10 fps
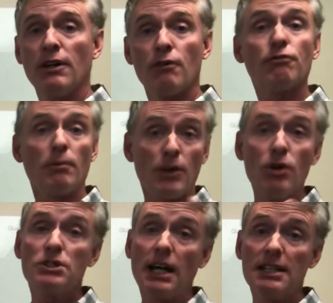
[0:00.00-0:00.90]
from
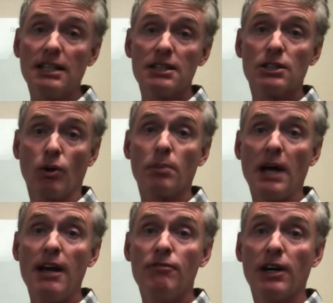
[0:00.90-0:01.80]
those ideas, or
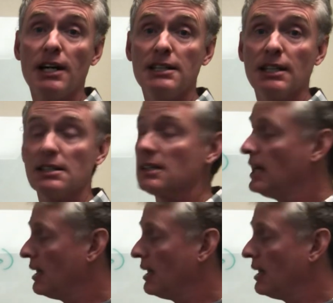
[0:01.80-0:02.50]
behavior ideas,